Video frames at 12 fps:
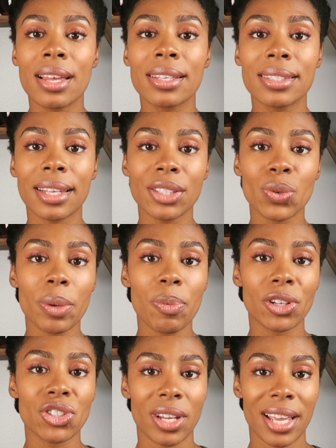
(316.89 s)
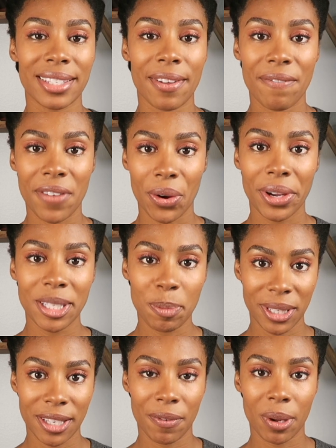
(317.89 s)
Sensory brushing is a very
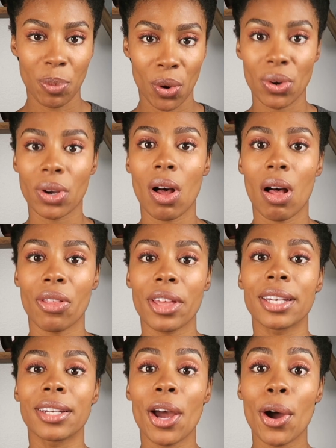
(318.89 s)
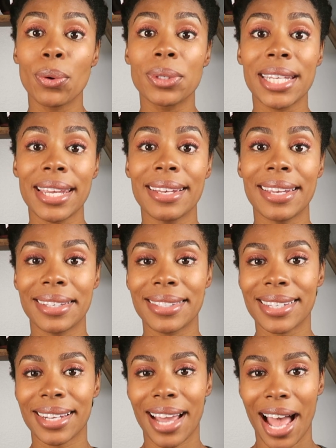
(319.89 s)
specific protocol that an OT
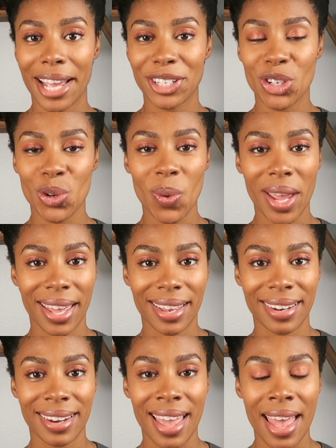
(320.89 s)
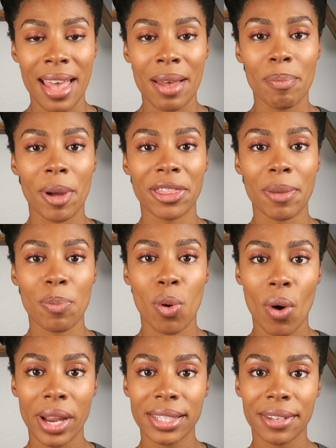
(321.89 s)
needs to guide you in, but the
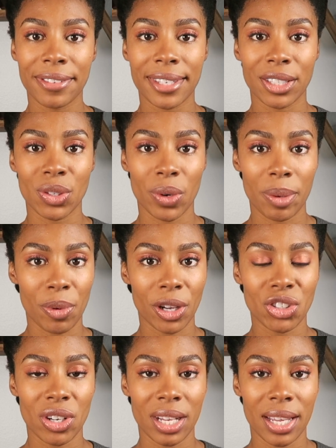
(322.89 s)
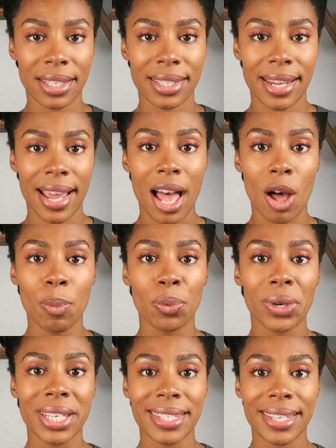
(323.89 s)
point of sensory brushing is to help
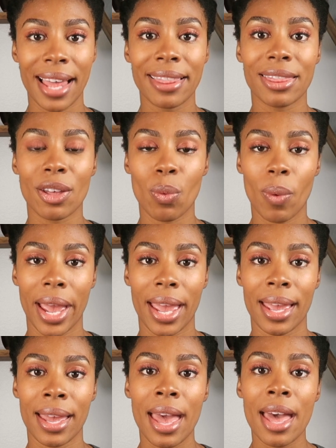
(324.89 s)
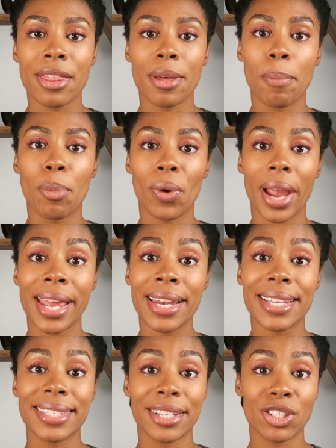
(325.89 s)
reset the way the brain
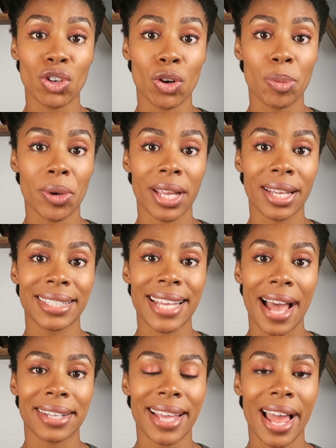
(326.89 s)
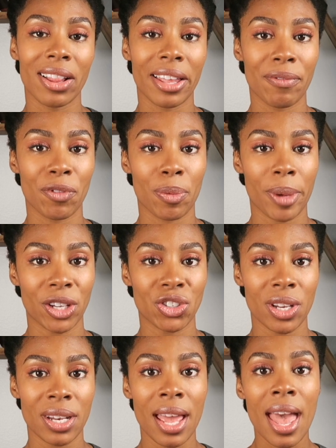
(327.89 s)
is interpreting tactile
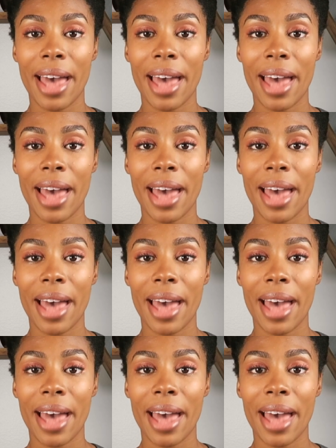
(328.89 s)
information.